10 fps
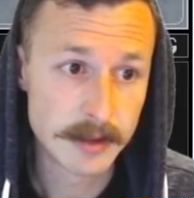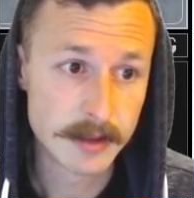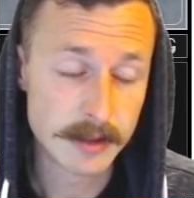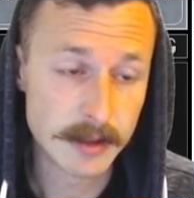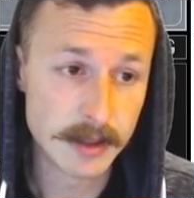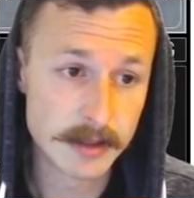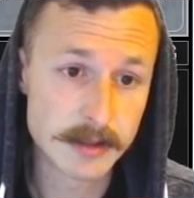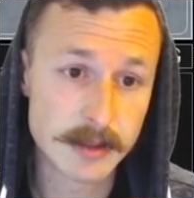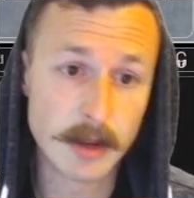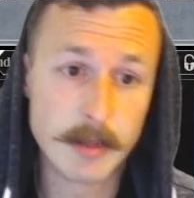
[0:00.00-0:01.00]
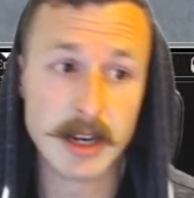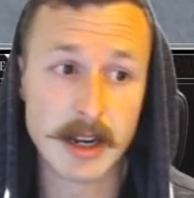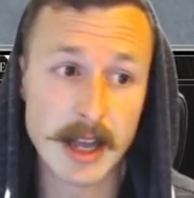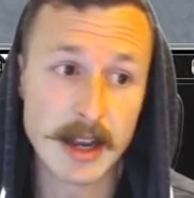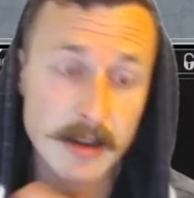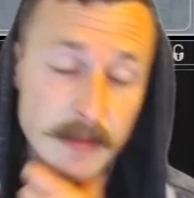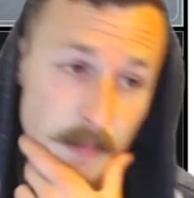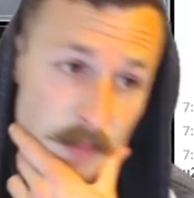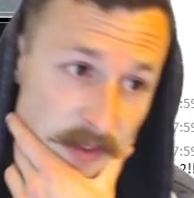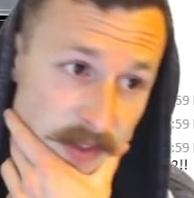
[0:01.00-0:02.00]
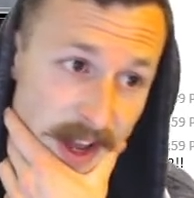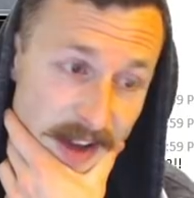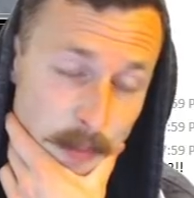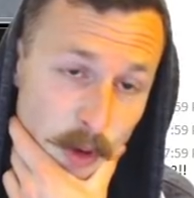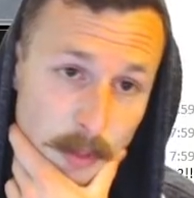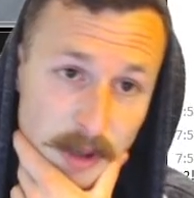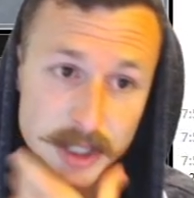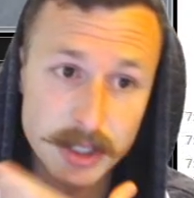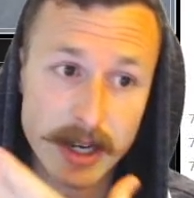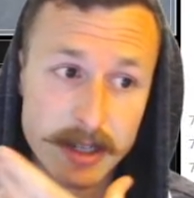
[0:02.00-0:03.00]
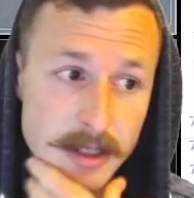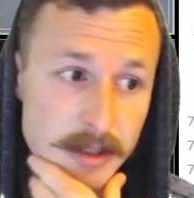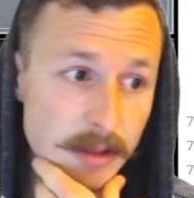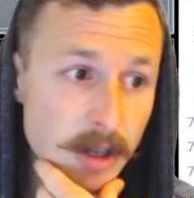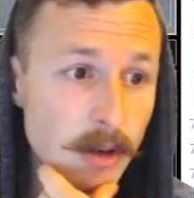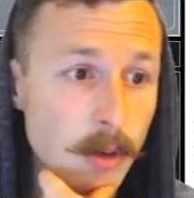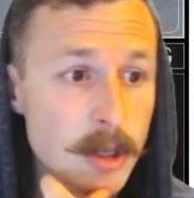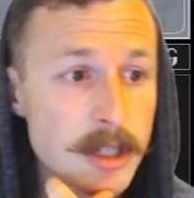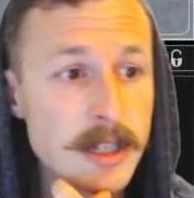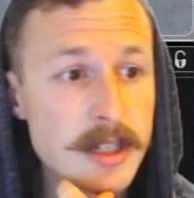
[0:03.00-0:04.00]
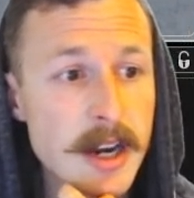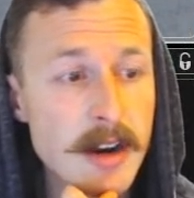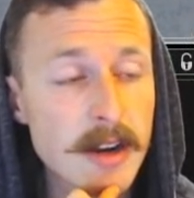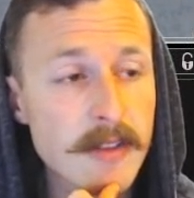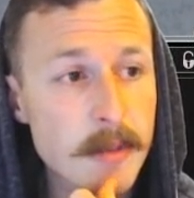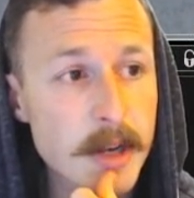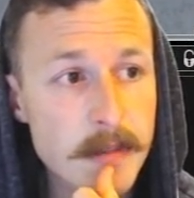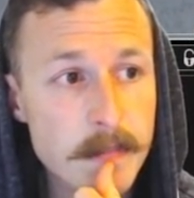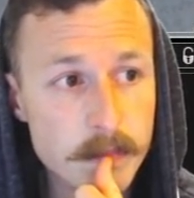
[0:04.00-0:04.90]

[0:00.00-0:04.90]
All right, so I mean, again, if they have bolt plus Strands, it's literal worst case scenario for me.